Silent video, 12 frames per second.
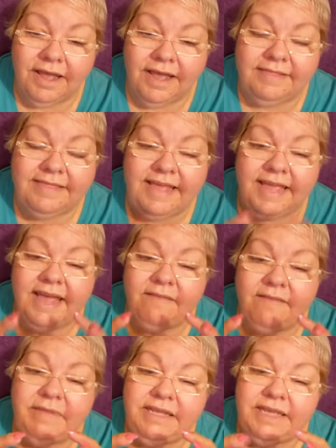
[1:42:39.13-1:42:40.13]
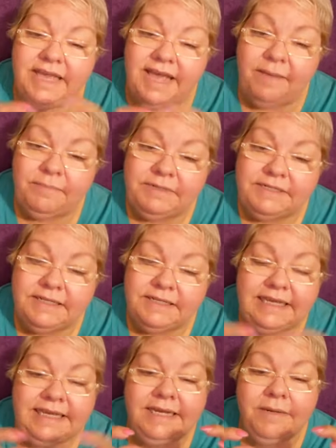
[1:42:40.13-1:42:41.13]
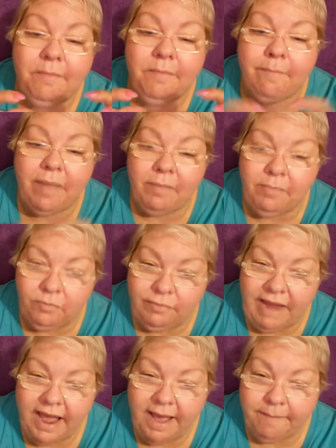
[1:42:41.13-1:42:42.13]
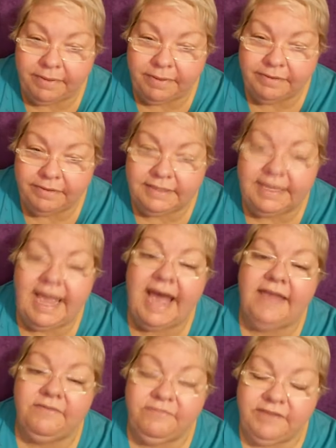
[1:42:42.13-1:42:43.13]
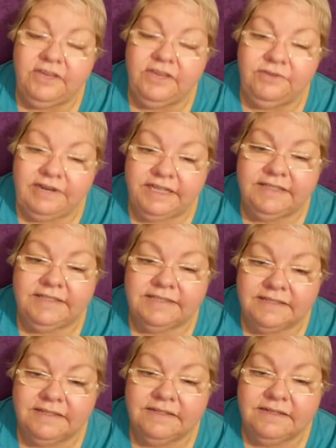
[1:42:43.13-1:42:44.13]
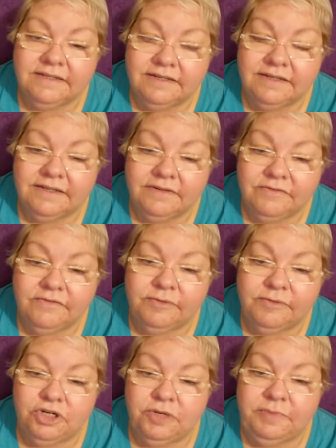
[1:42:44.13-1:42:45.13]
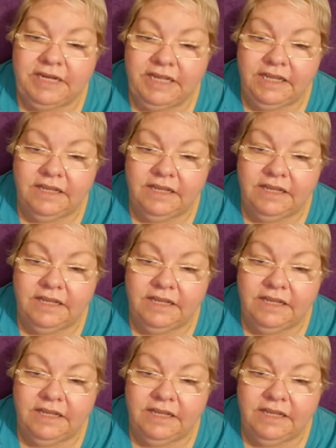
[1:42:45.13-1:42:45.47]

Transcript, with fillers: They have been kept in bubble wrap. Yeah, the figurines from Germany.